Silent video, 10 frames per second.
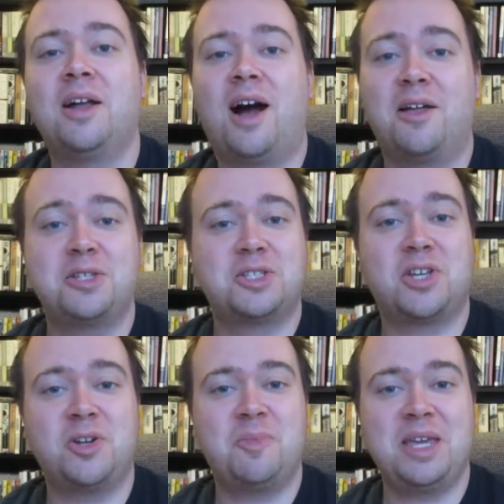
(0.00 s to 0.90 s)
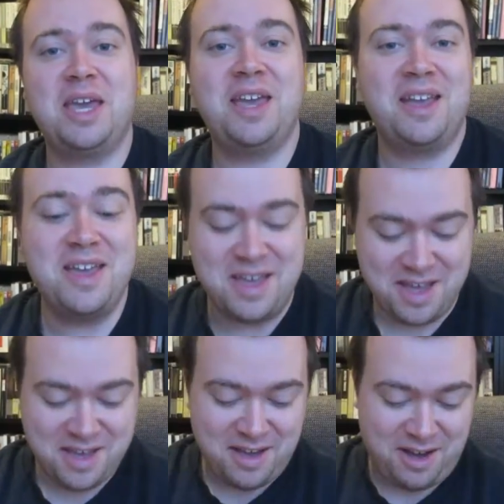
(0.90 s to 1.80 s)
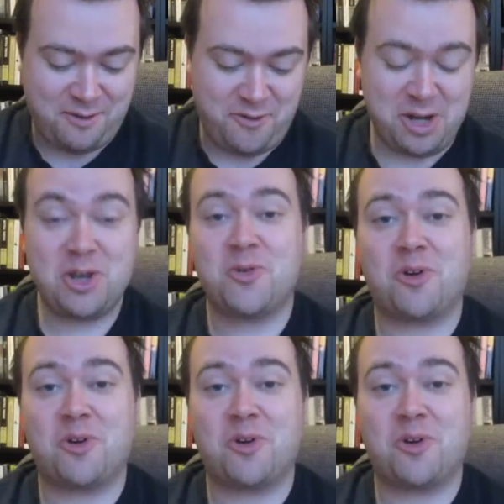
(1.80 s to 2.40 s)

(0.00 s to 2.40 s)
This is going to be a video